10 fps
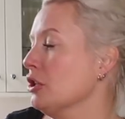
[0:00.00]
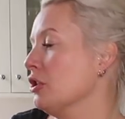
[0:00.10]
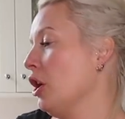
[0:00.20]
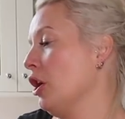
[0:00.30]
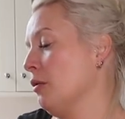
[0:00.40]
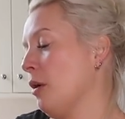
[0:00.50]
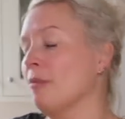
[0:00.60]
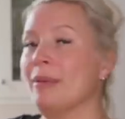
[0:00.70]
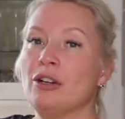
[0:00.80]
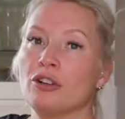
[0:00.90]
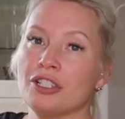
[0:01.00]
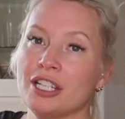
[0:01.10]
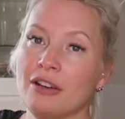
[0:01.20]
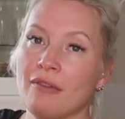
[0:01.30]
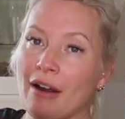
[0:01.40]
So I've been
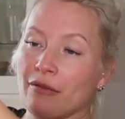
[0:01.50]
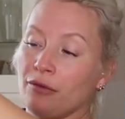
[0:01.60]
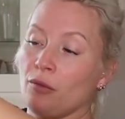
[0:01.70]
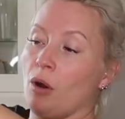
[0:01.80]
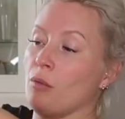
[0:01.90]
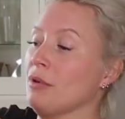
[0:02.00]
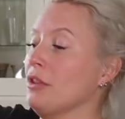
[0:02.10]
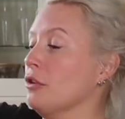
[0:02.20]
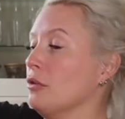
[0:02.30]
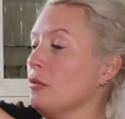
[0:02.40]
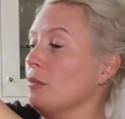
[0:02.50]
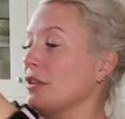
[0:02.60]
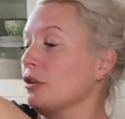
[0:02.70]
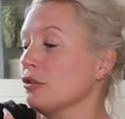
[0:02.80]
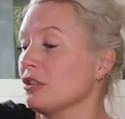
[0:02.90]
hunting around for one with
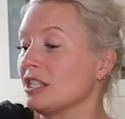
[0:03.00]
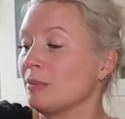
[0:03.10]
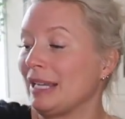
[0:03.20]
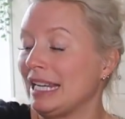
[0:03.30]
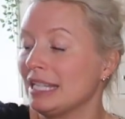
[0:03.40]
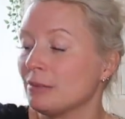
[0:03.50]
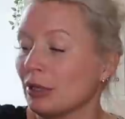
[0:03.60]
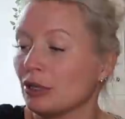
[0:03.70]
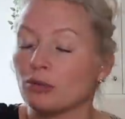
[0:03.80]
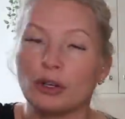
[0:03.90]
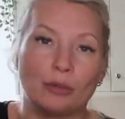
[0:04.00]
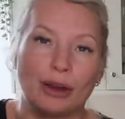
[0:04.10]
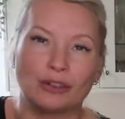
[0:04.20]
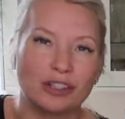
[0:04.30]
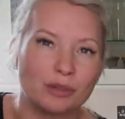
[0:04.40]
a good speed because, what you
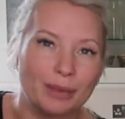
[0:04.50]
want to